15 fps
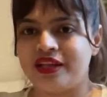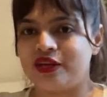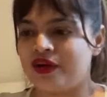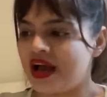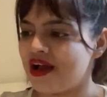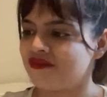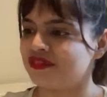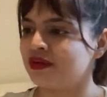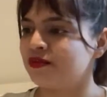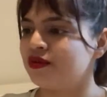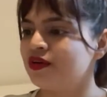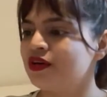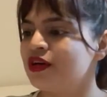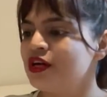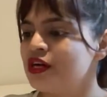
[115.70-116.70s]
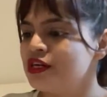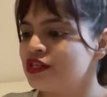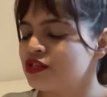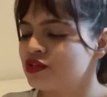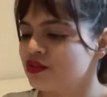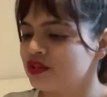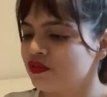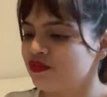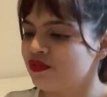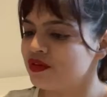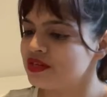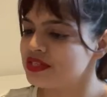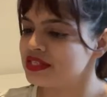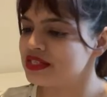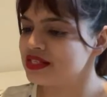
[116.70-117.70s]
you have the book. So the
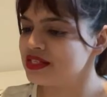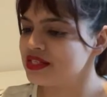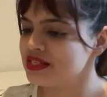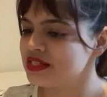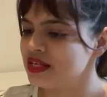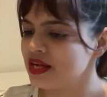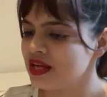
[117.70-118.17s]
first is